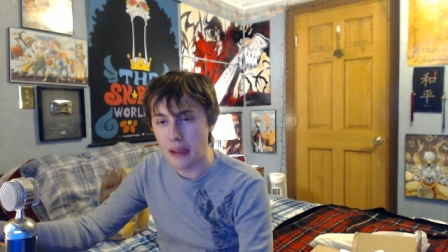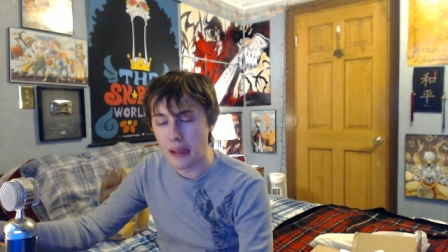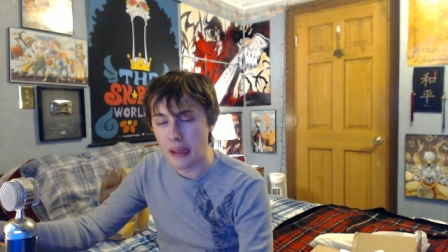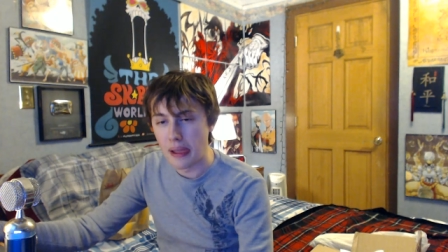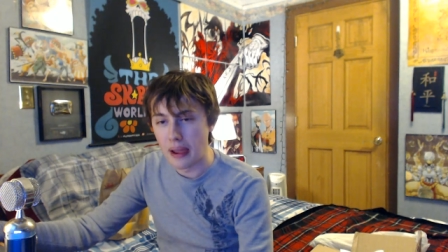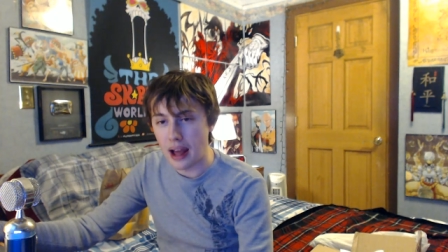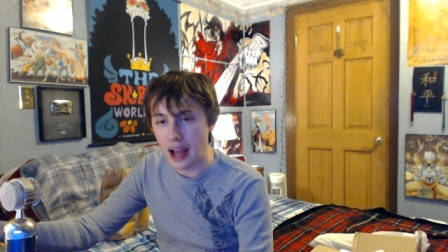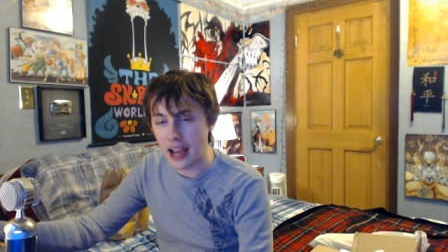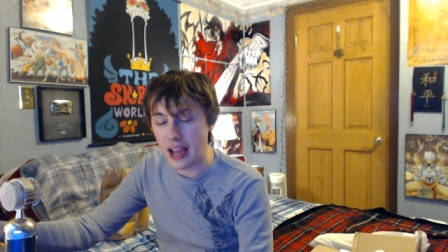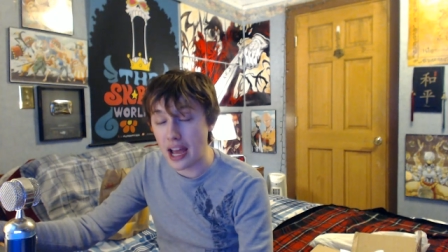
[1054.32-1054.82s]

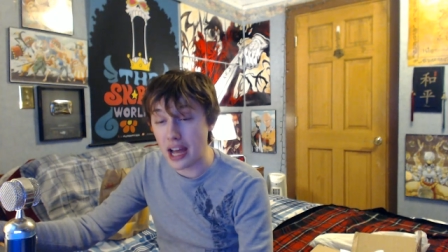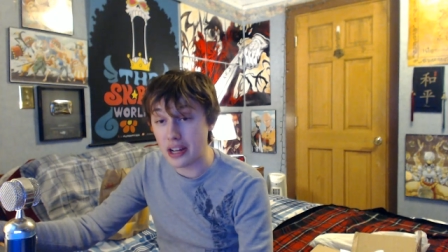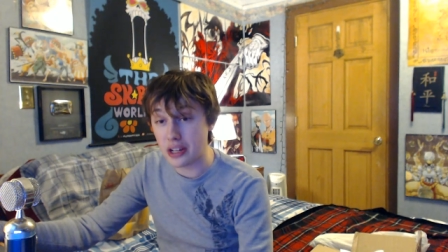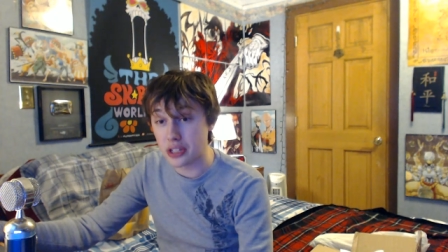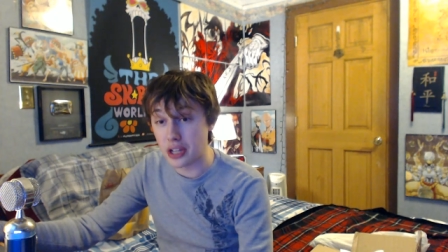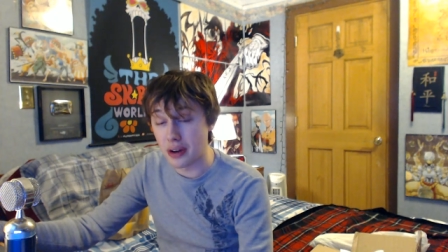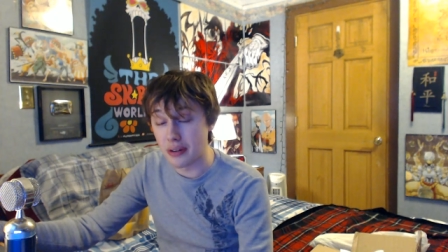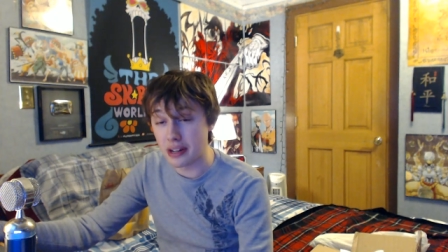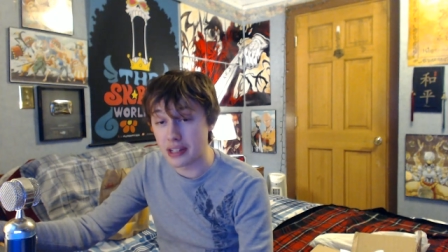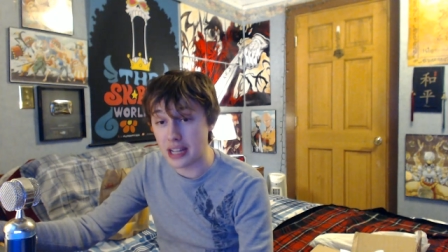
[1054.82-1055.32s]
I had to
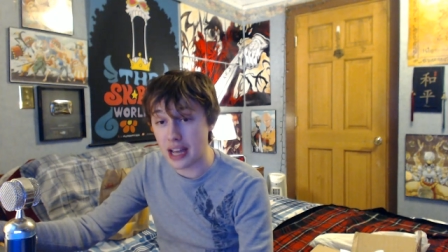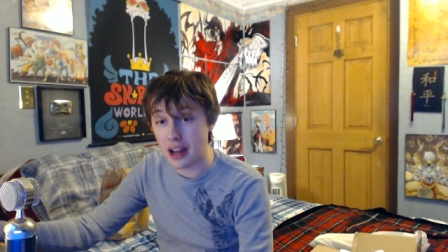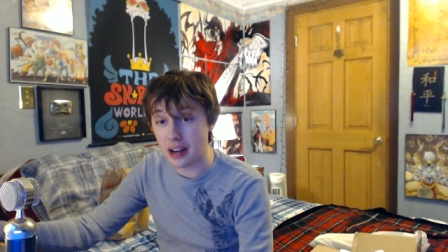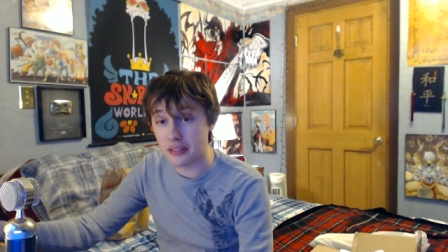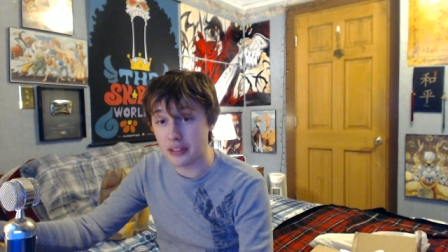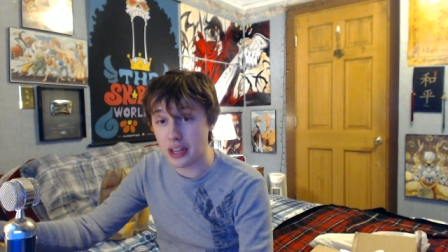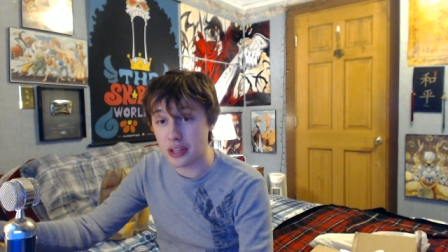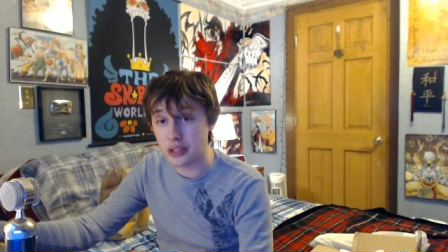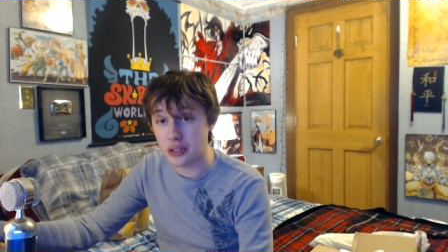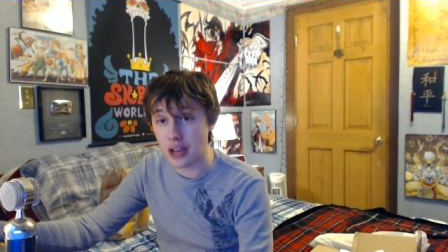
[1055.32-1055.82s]
tone it down. In
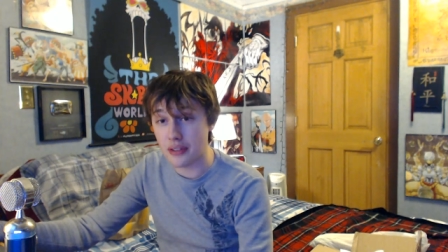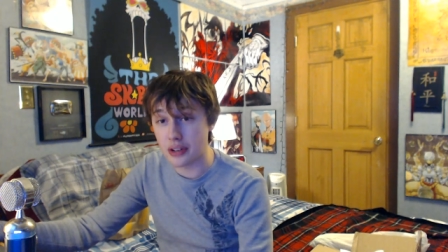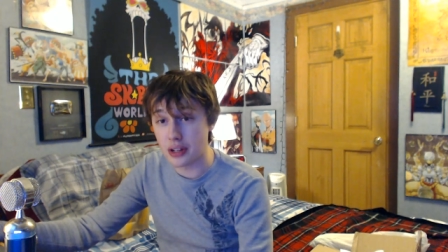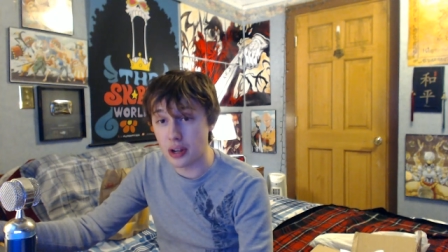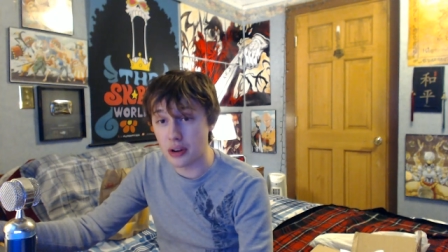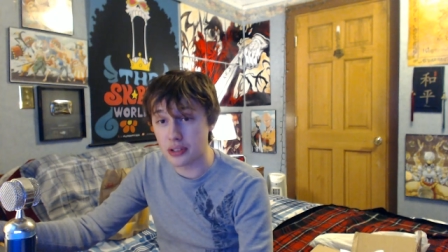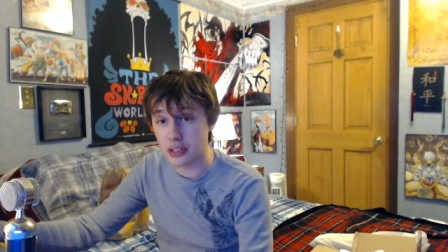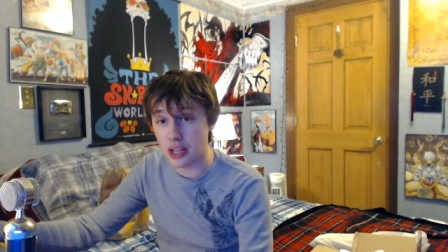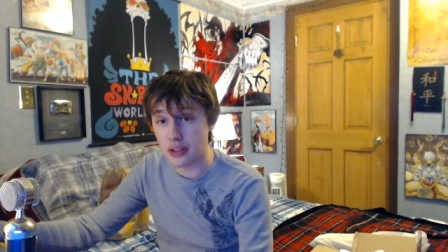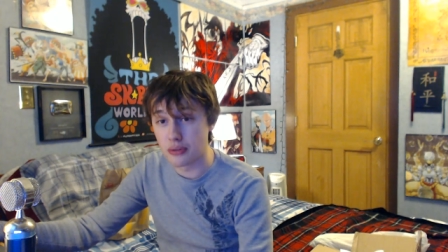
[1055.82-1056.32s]
case you haven't
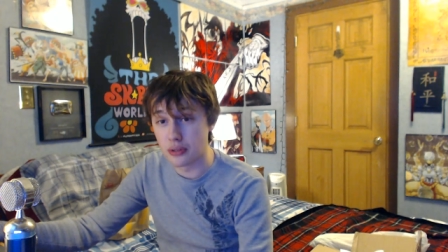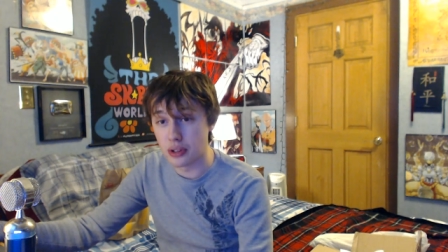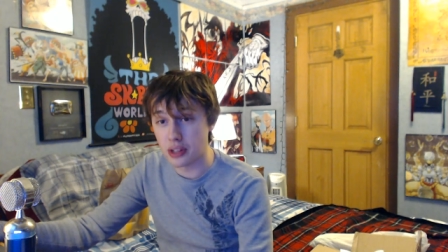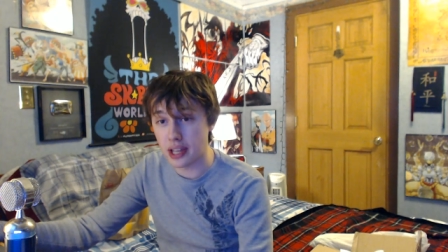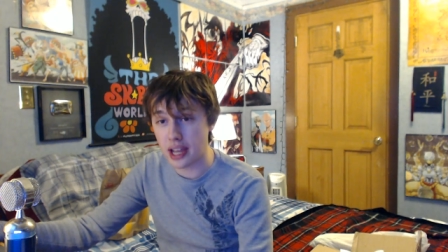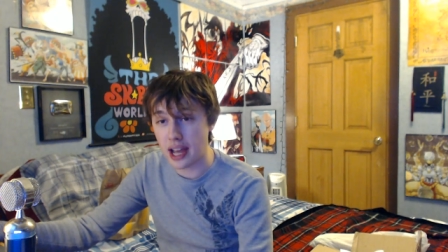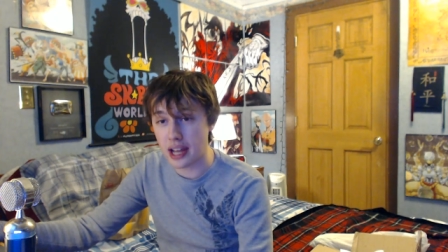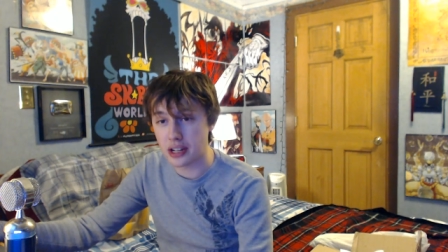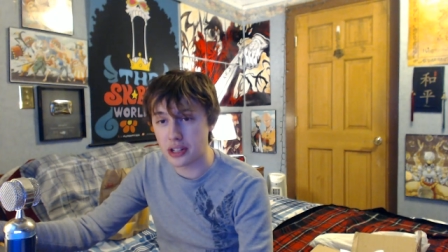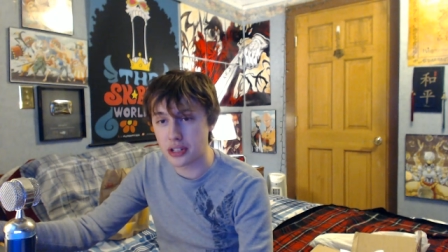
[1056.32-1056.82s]
noticed, I've really
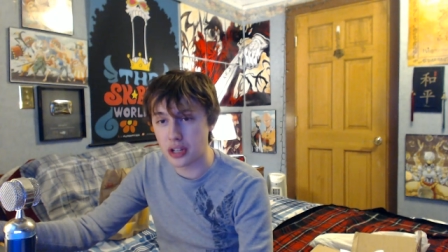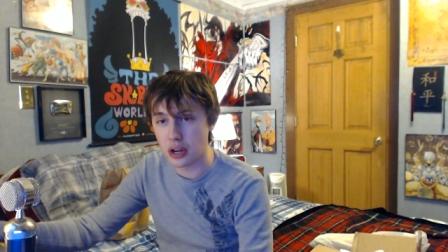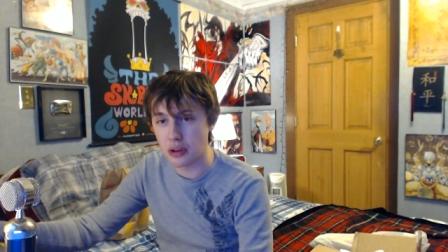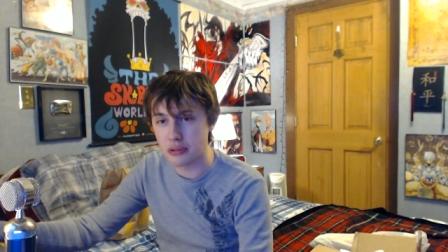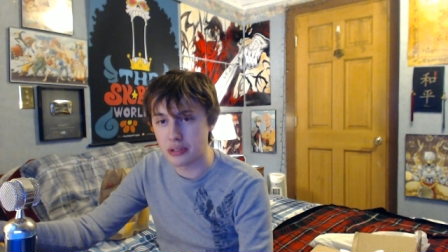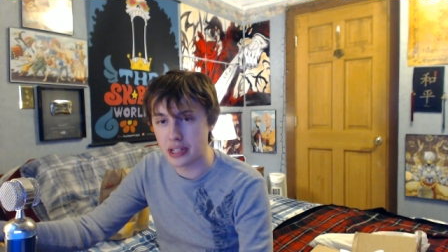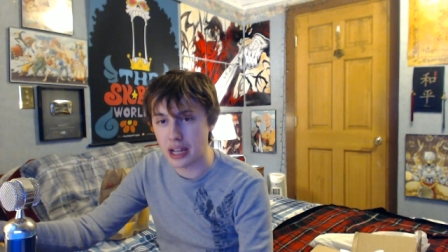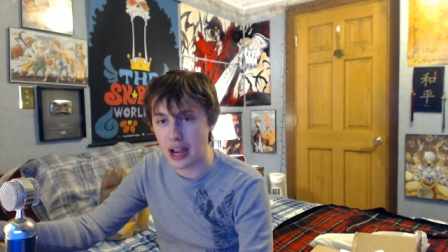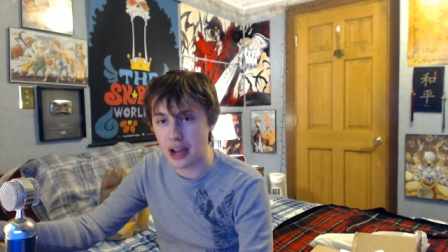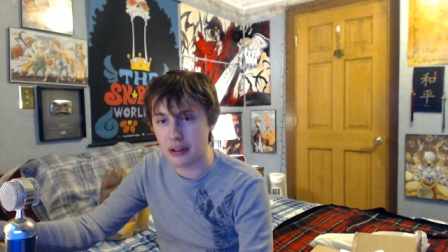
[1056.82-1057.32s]
had to
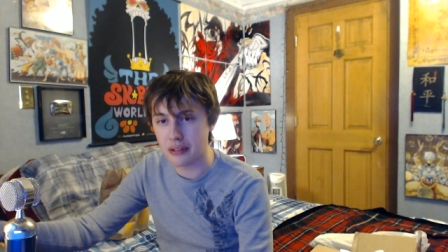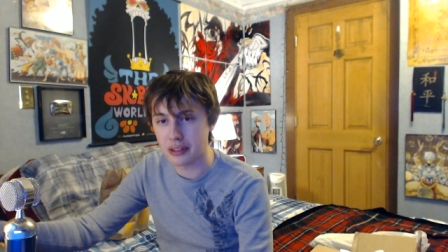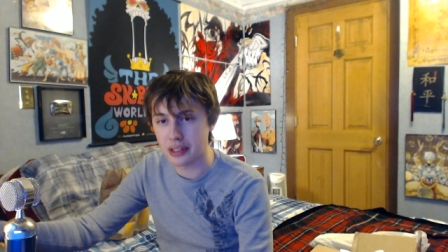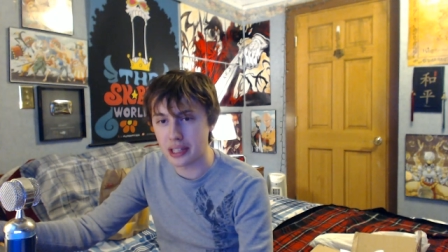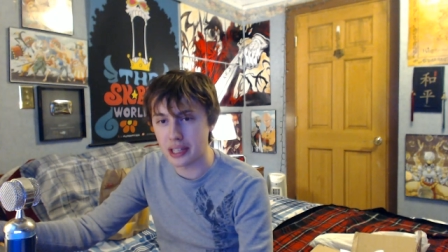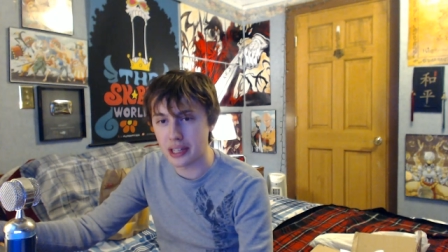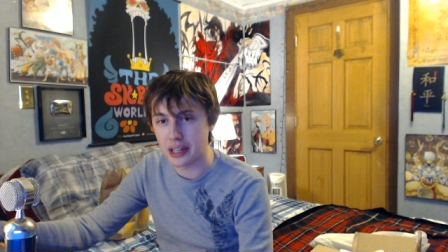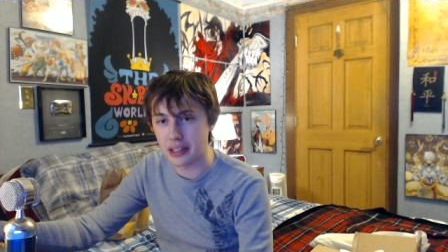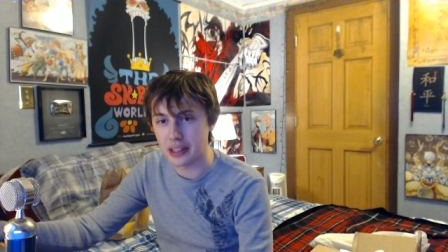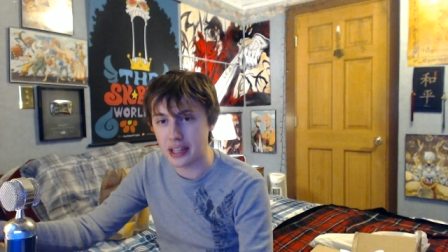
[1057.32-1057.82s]
tone down the uh,